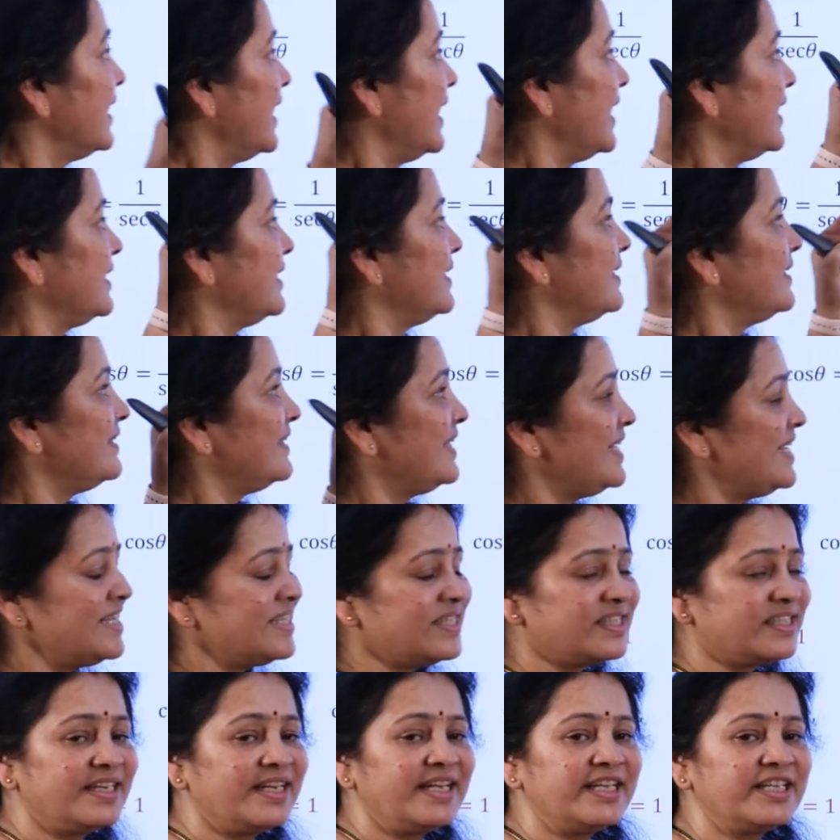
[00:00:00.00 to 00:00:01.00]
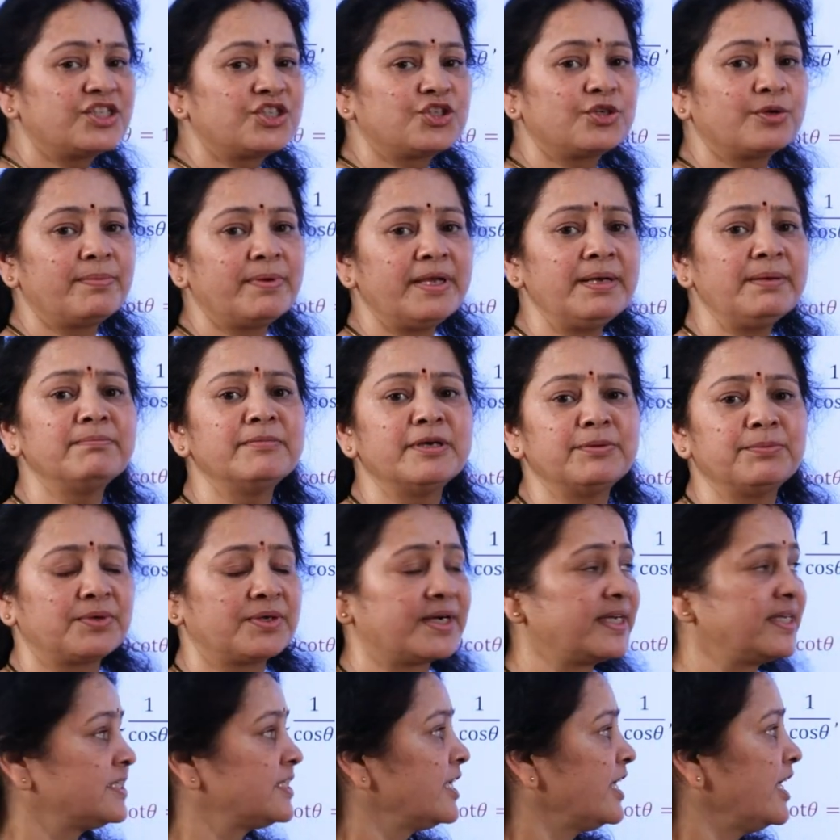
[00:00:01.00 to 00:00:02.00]
and these needs to be
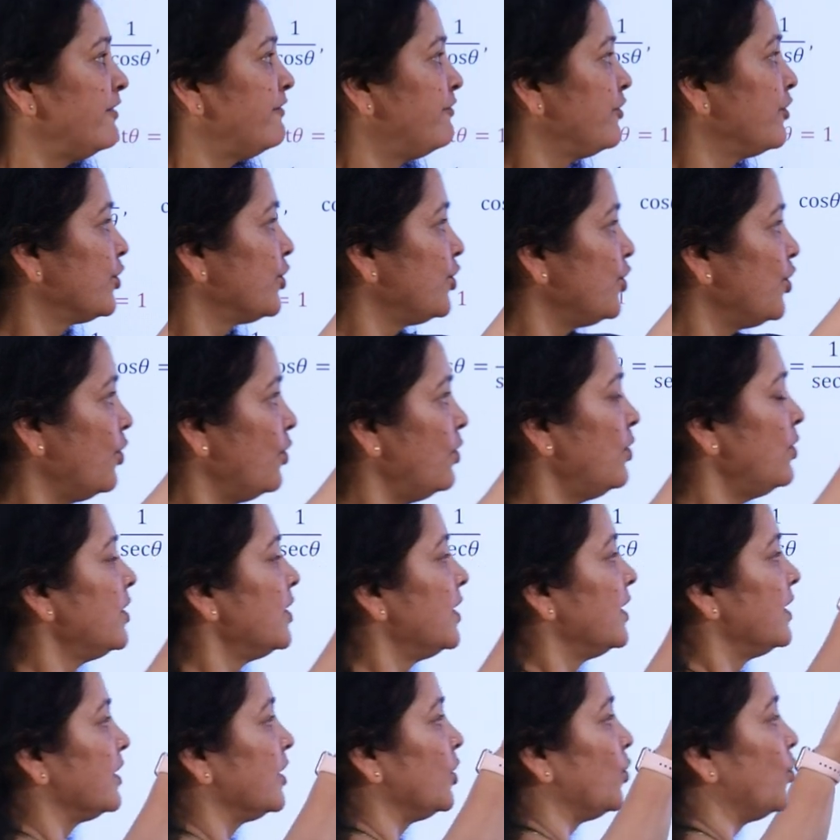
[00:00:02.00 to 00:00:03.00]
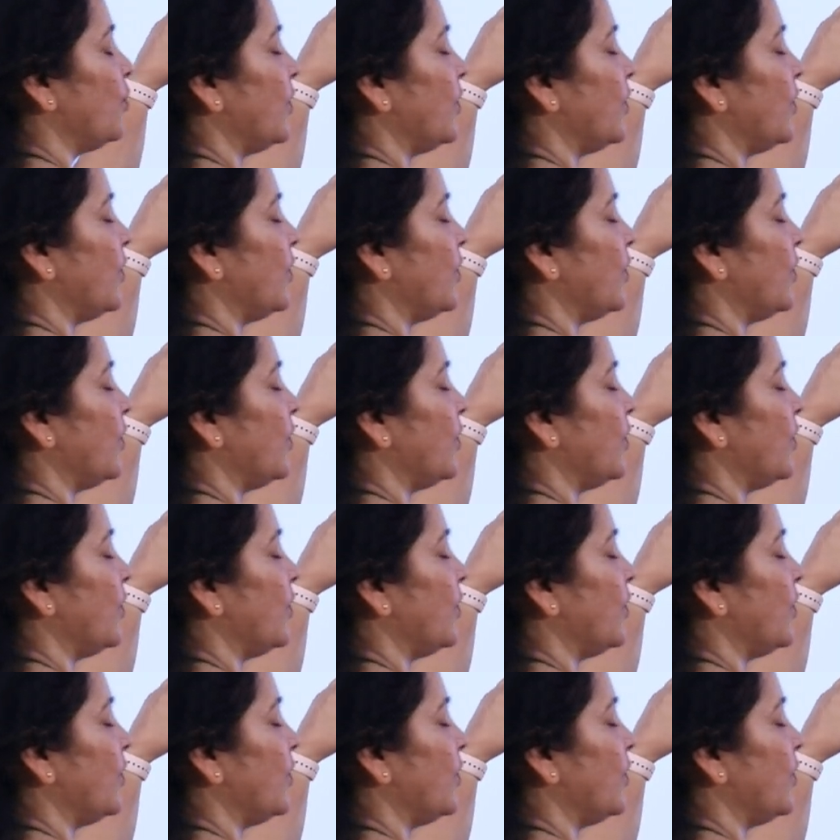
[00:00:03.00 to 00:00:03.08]
memorized. If you know the